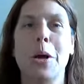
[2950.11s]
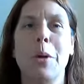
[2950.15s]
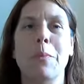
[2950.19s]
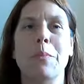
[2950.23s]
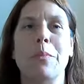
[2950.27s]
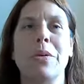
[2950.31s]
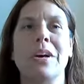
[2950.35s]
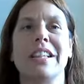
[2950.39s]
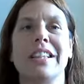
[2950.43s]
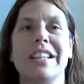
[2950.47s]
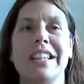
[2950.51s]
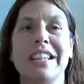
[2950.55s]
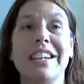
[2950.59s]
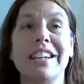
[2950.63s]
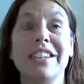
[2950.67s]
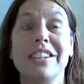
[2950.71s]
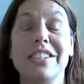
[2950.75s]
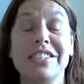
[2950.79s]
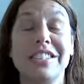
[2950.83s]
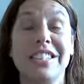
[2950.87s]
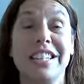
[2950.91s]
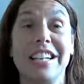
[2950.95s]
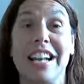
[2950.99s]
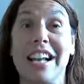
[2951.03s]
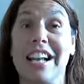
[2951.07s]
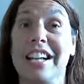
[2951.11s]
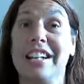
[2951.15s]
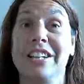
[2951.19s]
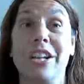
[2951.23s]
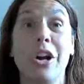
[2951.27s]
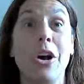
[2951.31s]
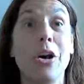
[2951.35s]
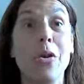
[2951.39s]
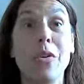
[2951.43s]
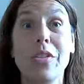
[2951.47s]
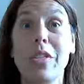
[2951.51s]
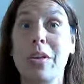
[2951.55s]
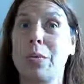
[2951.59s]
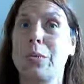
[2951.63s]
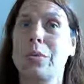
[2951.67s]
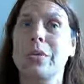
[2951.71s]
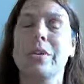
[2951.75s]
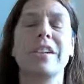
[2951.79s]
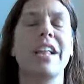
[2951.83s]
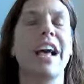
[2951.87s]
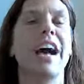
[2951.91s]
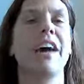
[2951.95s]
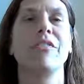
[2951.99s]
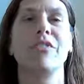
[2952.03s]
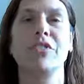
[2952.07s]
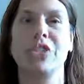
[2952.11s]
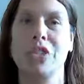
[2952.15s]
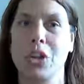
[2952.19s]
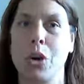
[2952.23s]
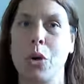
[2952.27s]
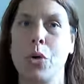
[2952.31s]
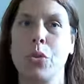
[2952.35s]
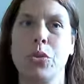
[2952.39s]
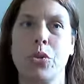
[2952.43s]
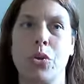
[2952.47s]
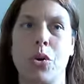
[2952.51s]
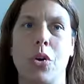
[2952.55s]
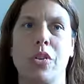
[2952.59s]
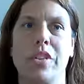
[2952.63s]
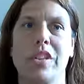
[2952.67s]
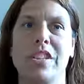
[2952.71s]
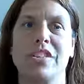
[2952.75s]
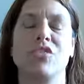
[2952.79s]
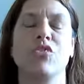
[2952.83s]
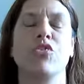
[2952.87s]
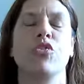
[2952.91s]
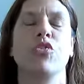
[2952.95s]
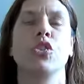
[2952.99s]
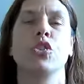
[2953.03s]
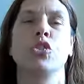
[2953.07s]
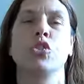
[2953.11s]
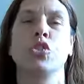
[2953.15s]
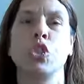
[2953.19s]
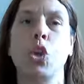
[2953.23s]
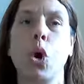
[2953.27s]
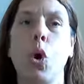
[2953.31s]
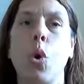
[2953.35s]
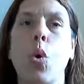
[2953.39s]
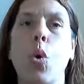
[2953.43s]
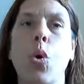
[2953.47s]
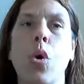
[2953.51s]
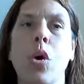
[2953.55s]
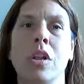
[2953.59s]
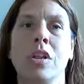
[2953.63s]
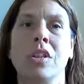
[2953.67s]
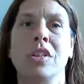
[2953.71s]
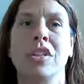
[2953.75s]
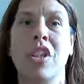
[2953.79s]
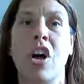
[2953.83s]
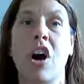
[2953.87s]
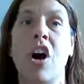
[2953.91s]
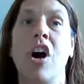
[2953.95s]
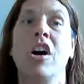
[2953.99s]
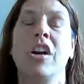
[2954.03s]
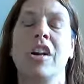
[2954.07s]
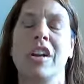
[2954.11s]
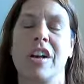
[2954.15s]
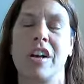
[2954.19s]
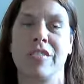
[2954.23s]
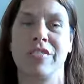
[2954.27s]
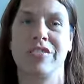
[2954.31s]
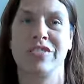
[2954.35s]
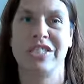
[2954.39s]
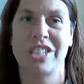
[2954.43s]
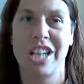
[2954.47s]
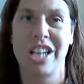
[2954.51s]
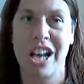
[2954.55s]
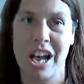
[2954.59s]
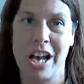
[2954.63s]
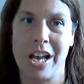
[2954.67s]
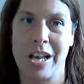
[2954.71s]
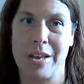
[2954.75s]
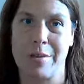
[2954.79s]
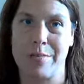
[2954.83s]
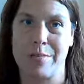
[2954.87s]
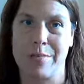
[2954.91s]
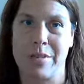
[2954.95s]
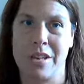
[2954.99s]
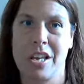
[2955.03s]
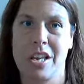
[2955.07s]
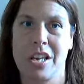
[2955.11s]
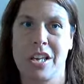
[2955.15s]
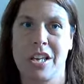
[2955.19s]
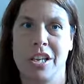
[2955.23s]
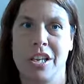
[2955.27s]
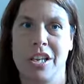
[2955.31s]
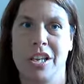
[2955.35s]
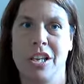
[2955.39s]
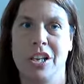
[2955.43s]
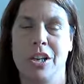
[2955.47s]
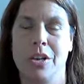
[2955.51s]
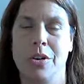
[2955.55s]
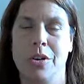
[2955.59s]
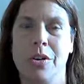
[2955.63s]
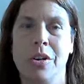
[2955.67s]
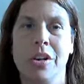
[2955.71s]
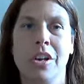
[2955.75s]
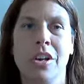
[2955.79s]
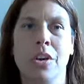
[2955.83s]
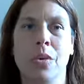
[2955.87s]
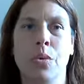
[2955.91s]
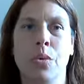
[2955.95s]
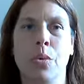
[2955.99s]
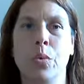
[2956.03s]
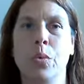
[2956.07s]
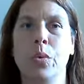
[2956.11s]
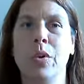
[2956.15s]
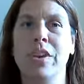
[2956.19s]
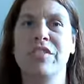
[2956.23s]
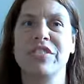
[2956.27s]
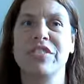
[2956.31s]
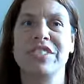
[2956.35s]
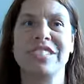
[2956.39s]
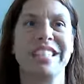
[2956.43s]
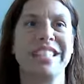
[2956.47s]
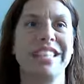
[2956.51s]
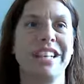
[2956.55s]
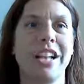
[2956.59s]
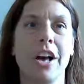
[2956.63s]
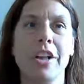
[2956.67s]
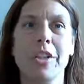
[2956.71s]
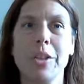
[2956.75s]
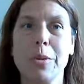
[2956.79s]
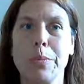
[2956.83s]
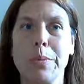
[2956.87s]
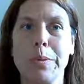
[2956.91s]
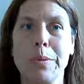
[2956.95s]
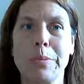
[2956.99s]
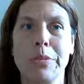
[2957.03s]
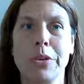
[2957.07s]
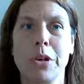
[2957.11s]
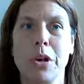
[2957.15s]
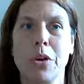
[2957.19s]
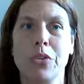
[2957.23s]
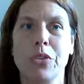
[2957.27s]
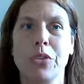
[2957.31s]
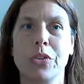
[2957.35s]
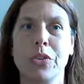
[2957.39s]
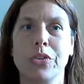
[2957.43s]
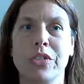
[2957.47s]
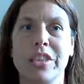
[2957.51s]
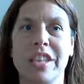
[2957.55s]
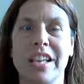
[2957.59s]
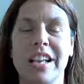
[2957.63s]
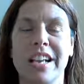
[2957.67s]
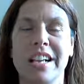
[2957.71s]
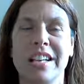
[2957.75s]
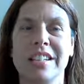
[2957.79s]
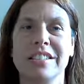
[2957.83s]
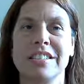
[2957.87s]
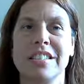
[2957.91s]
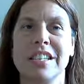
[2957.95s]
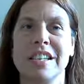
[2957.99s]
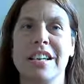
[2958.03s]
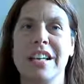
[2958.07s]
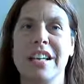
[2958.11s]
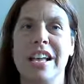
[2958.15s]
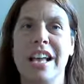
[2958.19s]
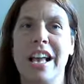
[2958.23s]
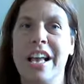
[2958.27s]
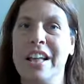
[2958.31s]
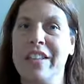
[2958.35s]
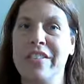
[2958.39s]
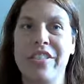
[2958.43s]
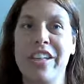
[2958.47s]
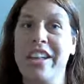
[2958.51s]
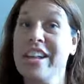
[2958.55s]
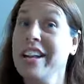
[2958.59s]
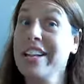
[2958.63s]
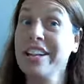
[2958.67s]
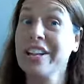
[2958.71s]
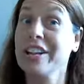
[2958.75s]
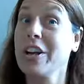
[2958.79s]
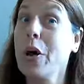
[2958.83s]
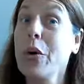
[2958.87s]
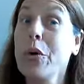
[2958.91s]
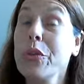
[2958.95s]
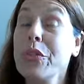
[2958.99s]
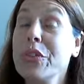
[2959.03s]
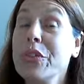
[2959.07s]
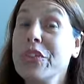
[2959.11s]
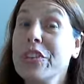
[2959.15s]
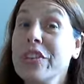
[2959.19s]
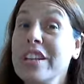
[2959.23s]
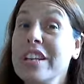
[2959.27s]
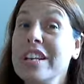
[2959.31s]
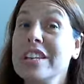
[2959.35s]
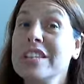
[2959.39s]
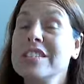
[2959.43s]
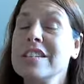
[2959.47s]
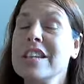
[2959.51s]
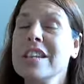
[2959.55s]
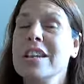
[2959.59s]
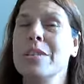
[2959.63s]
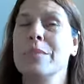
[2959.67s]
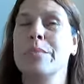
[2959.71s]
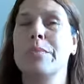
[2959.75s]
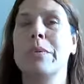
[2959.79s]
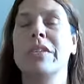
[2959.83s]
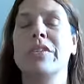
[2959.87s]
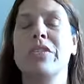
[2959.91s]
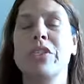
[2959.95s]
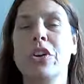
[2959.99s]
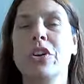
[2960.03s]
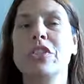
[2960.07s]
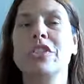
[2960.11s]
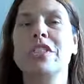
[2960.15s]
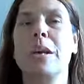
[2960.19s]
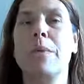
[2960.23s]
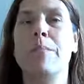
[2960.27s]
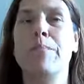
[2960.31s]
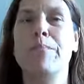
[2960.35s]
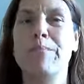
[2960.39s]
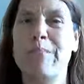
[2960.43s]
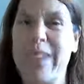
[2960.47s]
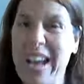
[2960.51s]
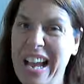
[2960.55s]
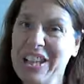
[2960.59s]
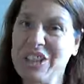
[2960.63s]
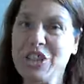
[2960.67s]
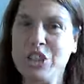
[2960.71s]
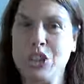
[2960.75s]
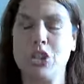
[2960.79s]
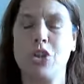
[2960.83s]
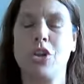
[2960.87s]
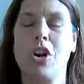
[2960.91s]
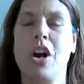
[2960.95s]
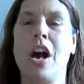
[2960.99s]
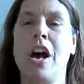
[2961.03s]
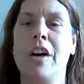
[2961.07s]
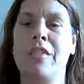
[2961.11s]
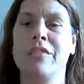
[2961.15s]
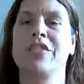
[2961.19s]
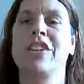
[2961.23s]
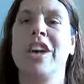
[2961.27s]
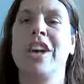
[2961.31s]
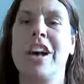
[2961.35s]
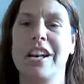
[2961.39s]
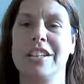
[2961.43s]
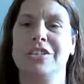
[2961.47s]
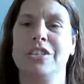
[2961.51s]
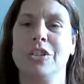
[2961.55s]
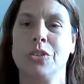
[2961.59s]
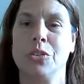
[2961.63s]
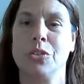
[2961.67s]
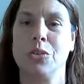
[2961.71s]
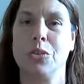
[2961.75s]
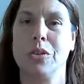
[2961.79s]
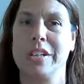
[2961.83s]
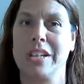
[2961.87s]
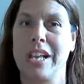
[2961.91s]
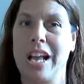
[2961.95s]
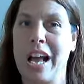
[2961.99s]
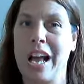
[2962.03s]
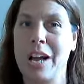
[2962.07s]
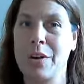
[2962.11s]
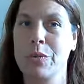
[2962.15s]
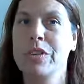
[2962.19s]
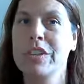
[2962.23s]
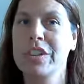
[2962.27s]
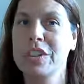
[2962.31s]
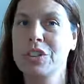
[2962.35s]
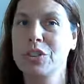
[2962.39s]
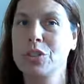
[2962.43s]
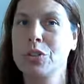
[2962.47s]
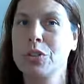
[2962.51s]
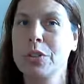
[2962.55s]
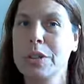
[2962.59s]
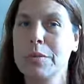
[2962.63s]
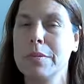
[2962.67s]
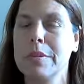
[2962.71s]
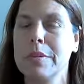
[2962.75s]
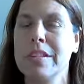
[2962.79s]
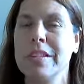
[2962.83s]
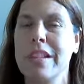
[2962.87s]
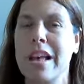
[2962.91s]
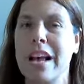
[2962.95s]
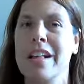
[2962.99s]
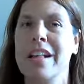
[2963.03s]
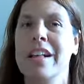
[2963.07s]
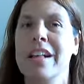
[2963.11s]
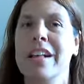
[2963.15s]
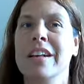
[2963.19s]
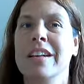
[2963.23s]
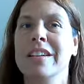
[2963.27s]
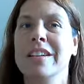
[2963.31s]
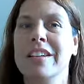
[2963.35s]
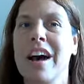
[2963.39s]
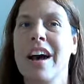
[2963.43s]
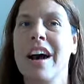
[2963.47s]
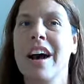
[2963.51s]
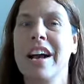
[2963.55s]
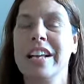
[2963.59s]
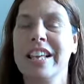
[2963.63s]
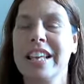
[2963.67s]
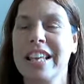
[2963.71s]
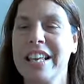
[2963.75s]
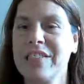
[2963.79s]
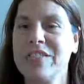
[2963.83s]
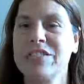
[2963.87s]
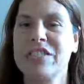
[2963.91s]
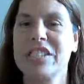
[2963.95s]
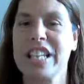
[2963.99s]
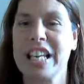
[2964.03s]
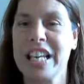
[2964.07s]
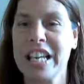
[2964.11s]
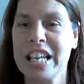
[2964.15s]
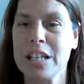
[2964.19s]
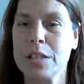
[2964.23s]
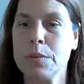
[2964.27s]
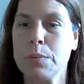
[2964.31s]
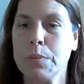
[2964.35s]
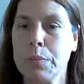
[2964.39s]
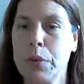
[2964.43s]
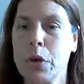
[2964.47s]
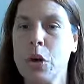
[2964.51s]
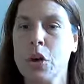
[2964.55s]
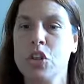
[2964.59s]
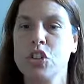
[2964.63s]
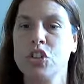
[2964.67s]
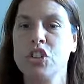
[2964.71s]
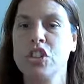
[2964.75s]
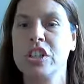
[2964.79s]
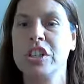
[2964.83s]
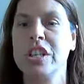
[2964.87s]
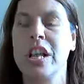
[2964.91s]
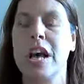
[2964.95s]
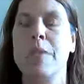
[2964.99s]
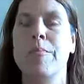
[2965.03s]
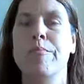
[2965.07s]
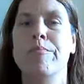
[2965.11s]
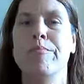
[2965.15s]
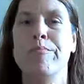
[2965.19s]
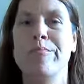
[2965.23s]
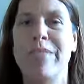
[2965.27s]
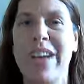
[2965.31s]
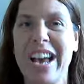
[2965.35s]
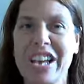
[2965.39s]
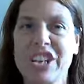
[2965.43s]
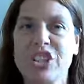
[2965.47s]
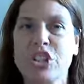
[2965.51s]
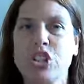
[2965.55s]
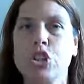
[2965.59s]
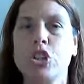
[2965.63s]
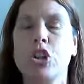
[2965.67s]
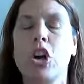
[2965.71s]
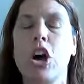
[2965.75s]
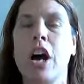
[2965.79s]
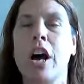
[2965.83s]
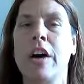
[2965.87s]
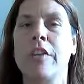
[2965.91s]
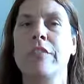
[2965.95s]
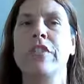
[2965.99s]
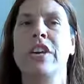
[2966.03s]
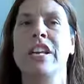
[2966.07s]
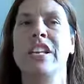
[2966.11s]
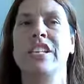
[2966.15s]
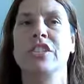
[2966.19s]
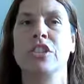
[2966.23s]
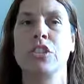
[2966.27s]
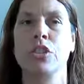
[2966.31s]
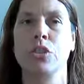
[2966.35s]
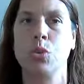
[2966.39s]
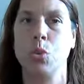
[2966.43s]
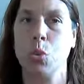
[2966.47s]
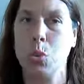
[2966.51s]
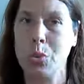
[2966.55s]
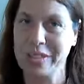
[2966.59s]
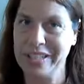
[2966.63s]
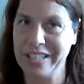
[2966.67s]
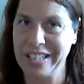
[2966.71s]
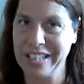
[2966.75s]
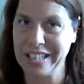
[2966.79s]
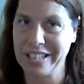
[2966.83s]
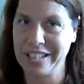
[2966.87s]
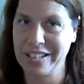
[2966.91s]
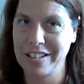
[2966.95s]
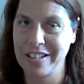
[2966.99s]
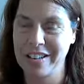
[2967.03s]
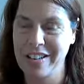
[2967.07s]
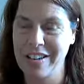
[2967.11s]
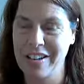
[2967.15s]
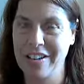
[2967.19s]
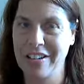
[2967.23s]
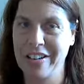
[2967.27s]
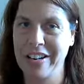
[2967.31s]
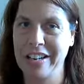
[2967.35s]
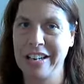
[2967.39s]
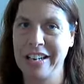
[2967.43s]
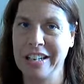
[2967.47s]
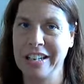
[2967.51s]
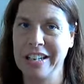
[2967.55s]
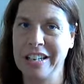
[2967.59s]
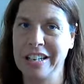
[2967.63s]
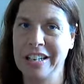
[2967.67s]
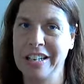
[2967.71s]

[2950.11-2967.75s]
But little did I know that we'd have to go through all this for so long time. You know, we've seen other people go through things and they didn't go through this, but there's a measure of God's anointing. I really truly believe that. God gives each person a measure of his anointing. All right.